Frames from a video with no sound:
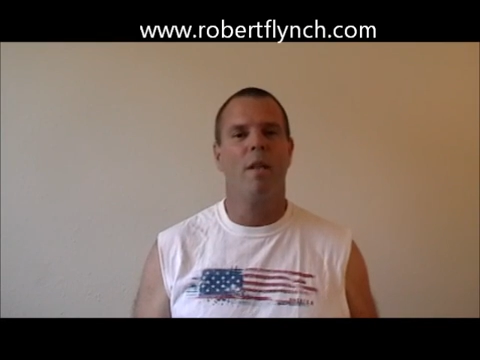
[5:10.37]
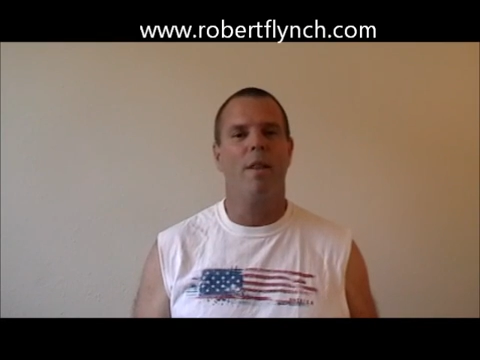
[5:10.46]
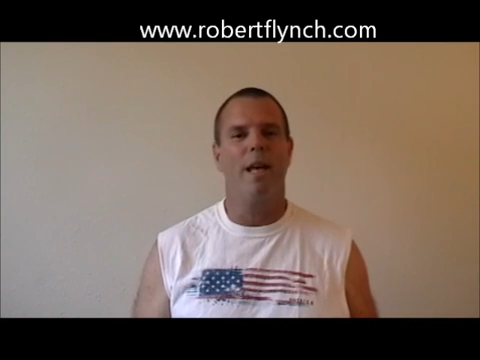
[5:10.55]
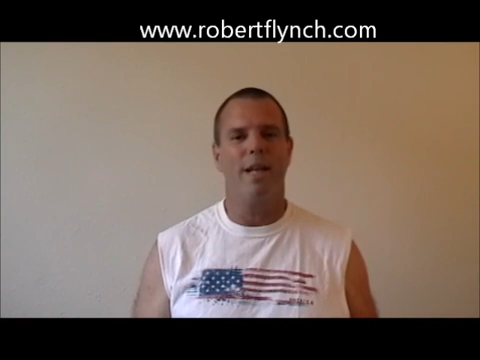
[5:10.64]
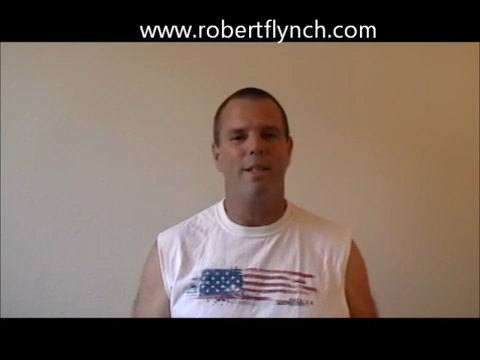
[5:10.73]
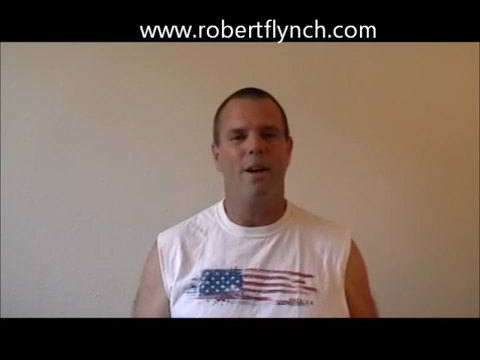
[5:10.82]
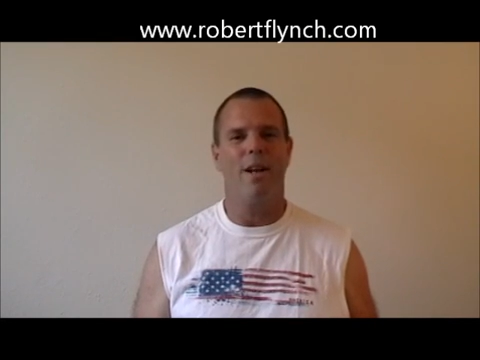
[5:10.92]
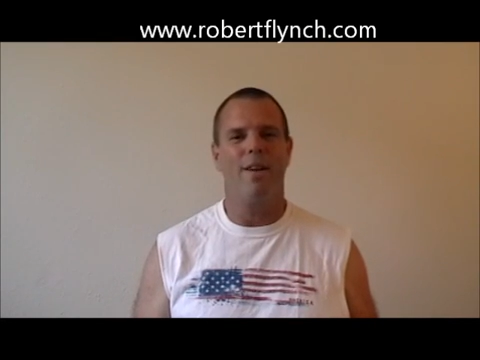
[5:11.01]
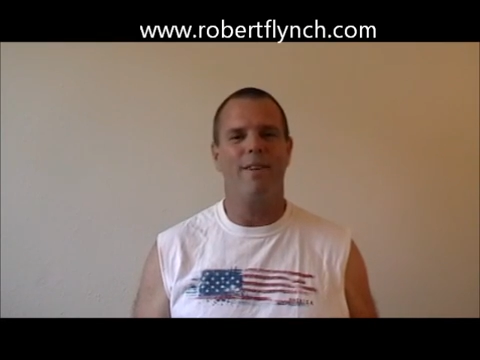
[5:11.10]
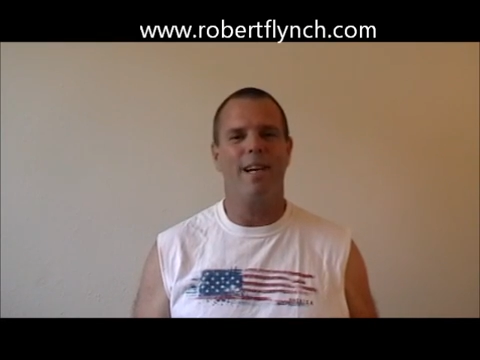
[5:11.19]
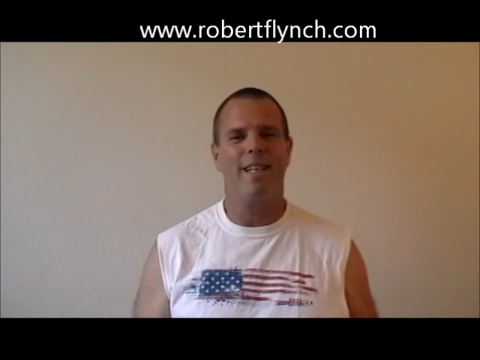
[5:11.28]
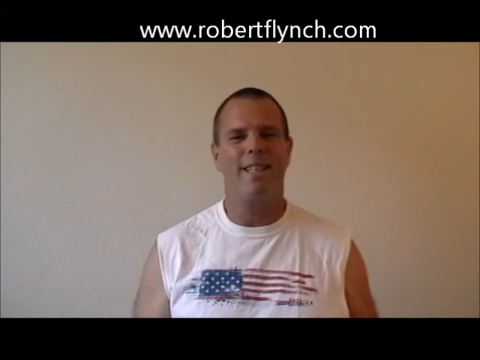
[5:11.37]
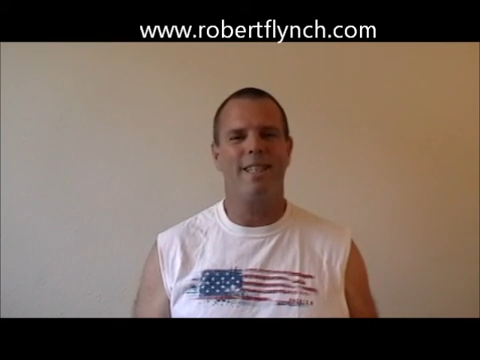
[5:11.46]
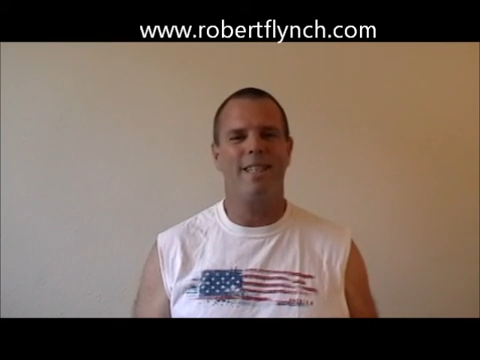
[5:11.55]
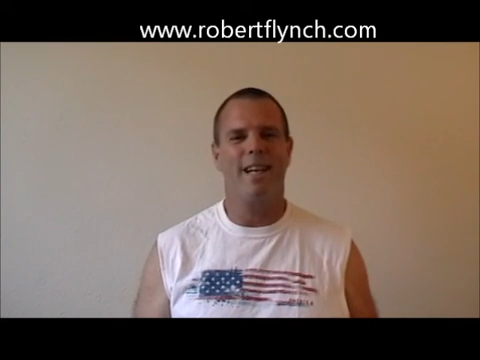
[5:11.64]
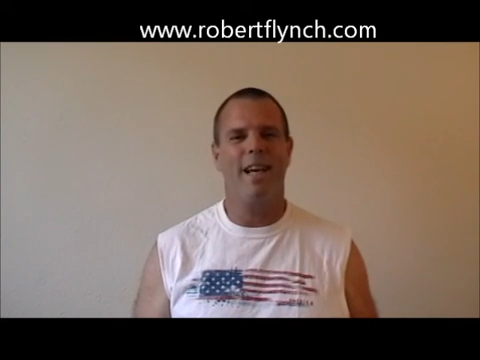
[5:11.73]
That's all I've got to
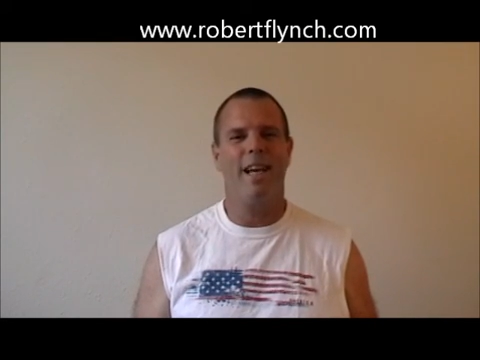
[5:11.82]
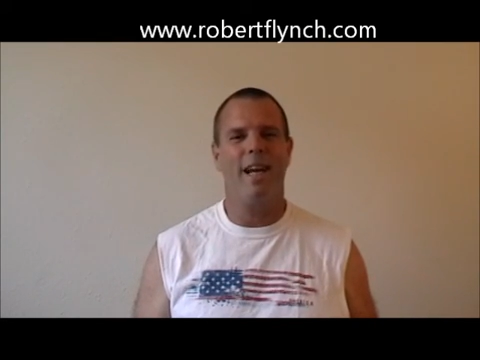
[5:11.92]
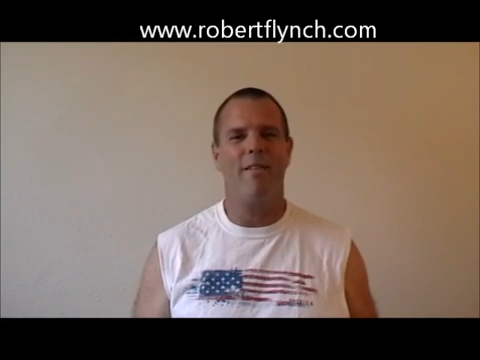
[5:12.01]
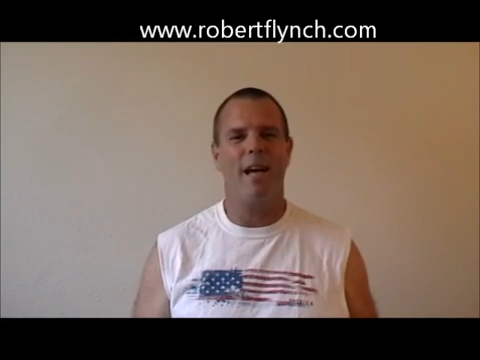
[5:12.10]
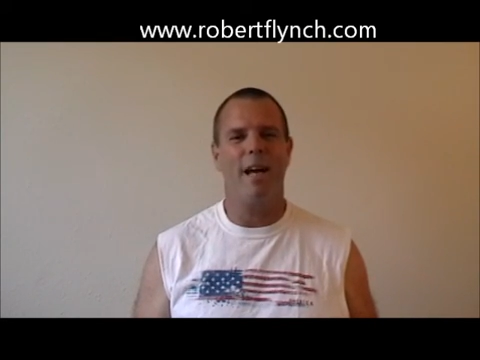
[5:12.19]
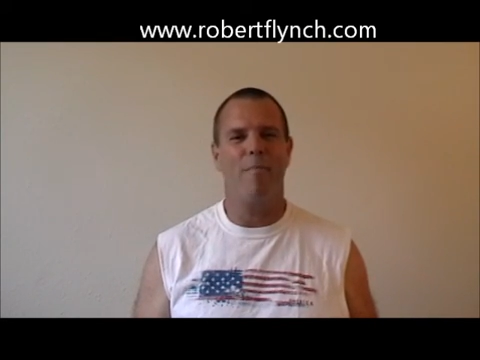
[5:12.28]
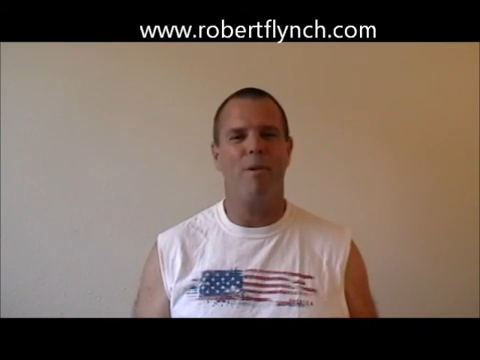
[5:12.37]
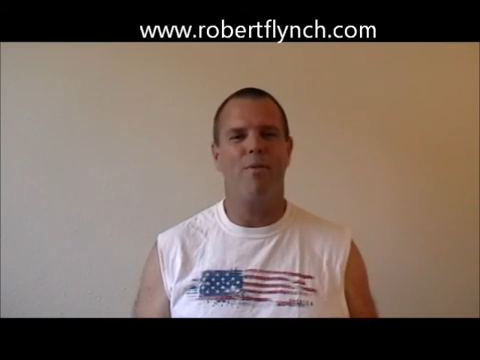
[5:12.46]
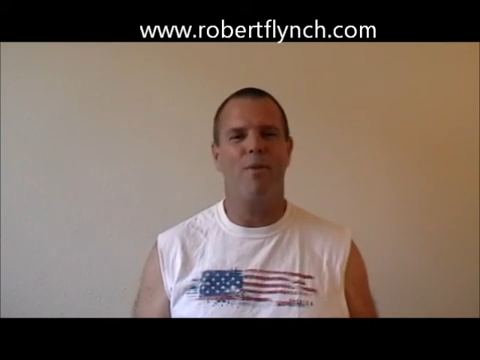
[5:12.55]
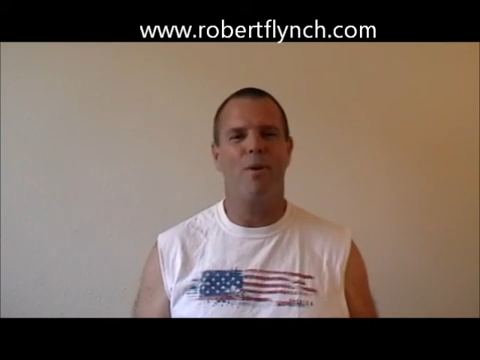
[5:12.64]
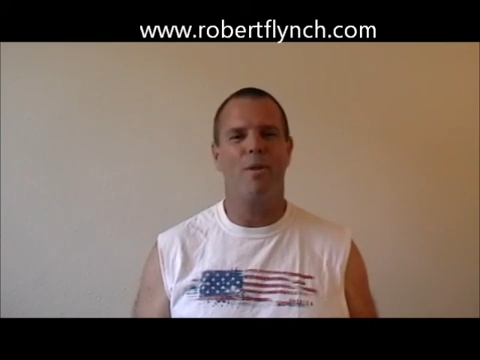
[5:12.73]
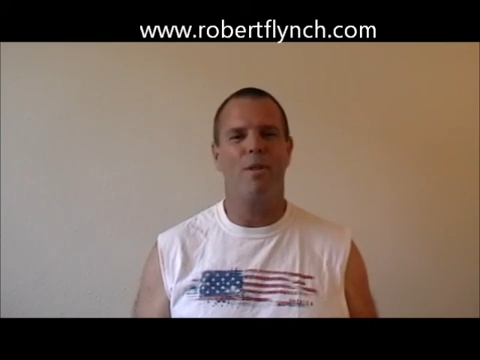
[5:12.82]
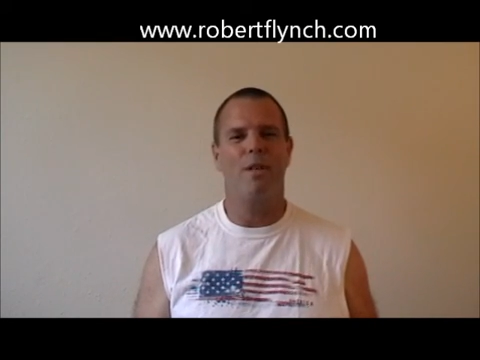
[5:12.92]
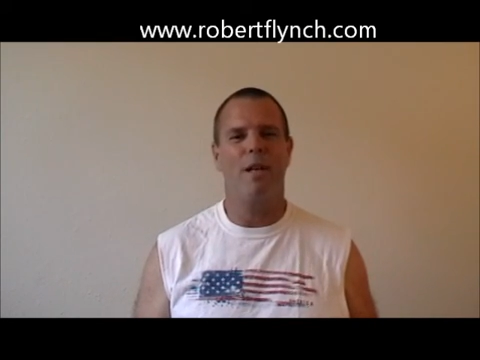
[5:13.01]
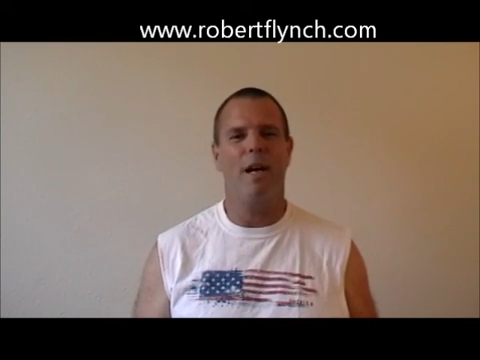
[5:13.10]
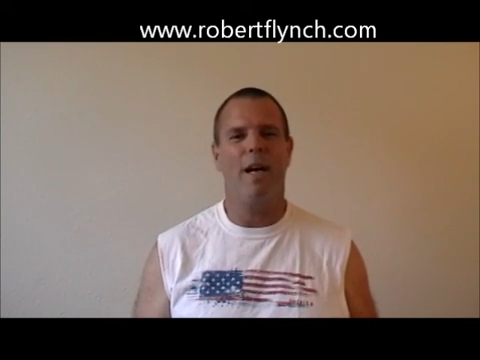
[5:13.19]
say. Have a happy 4th of
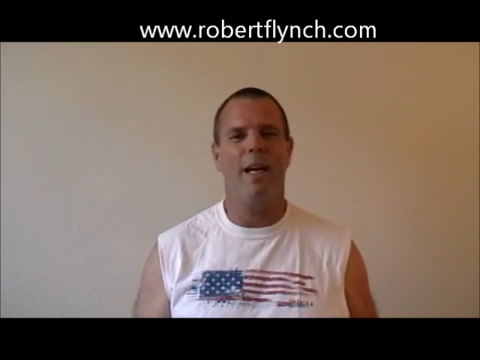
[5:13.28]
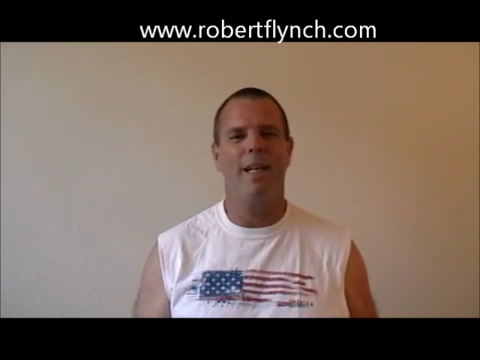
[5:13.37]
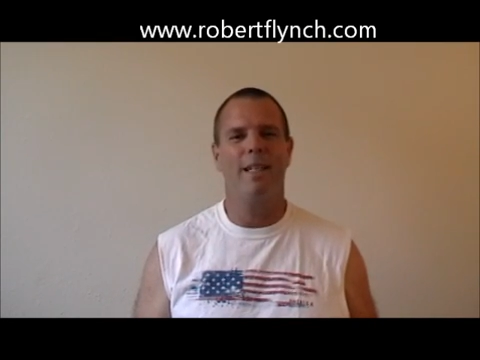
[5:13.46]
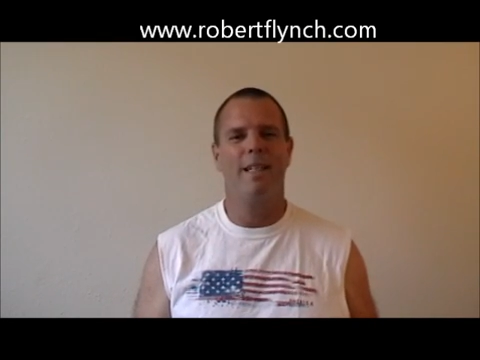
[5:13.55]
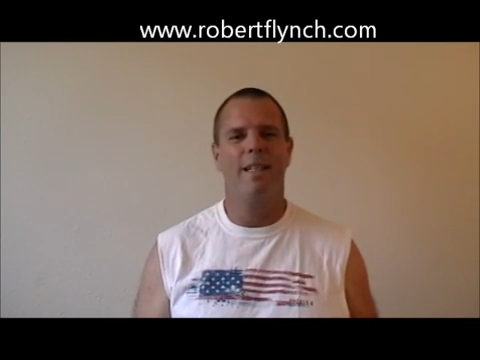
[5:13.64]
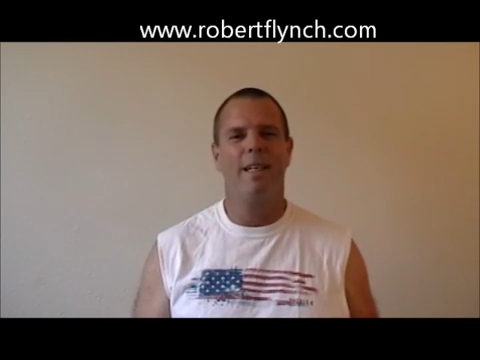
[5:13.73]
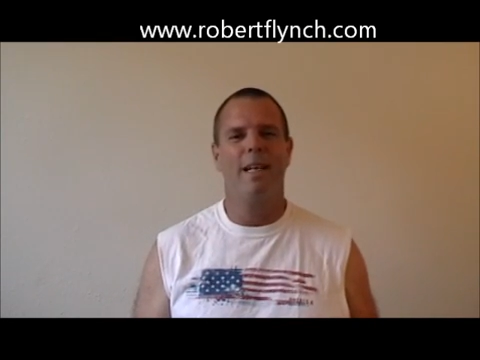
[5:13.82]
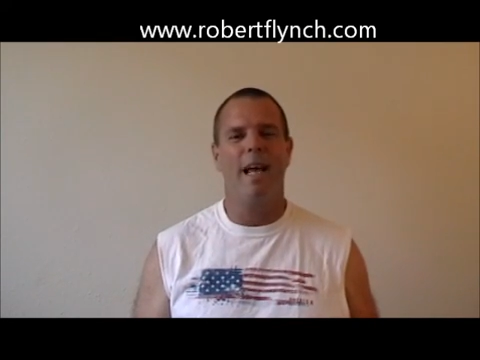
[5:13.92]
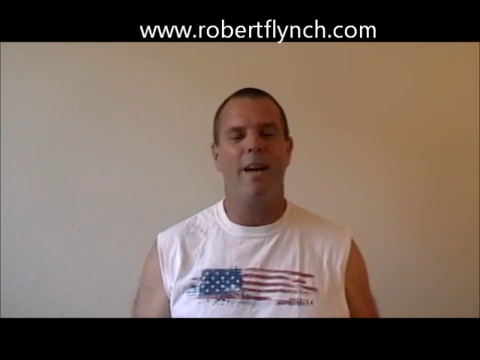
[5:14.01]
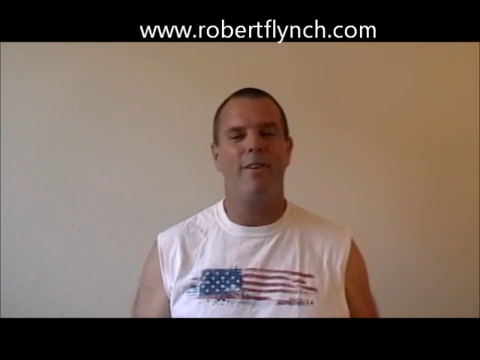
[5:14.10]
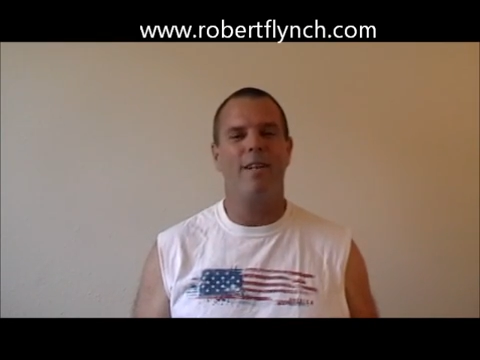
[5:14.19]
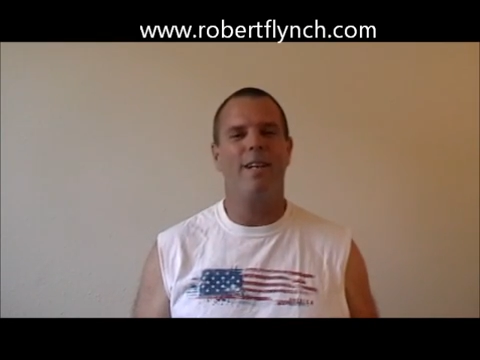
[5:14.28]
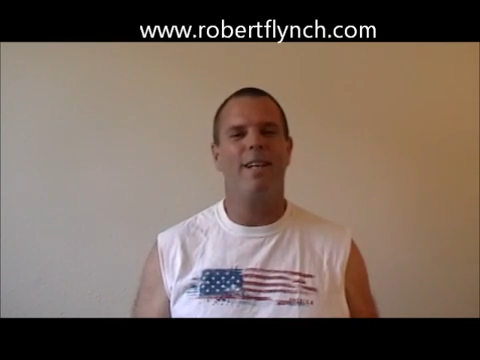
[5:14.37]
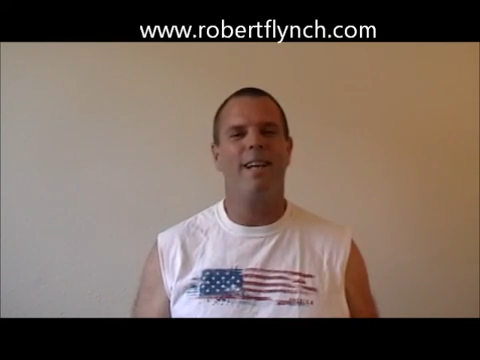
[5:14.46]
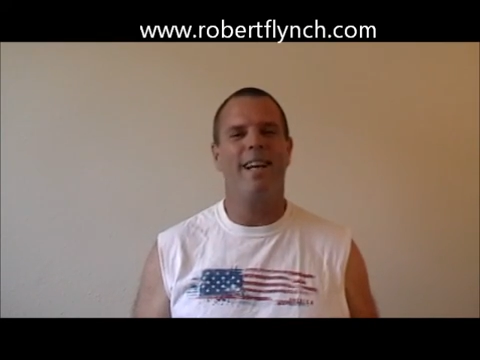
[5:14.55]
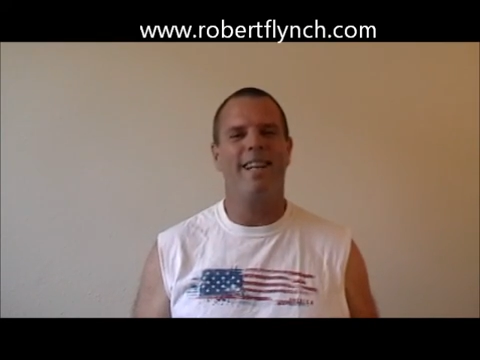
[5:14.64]
July. Have a
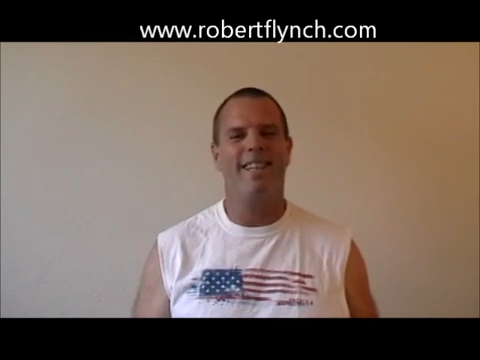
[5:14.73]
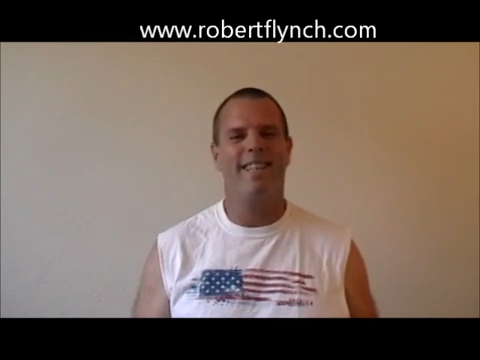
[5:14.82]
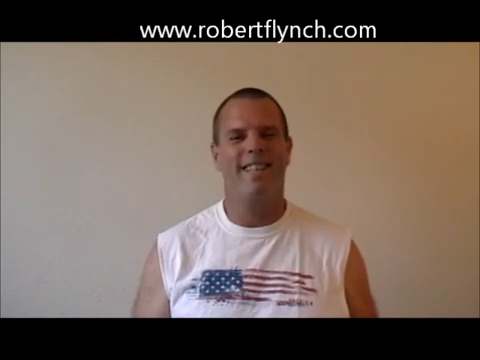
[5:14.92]
good day.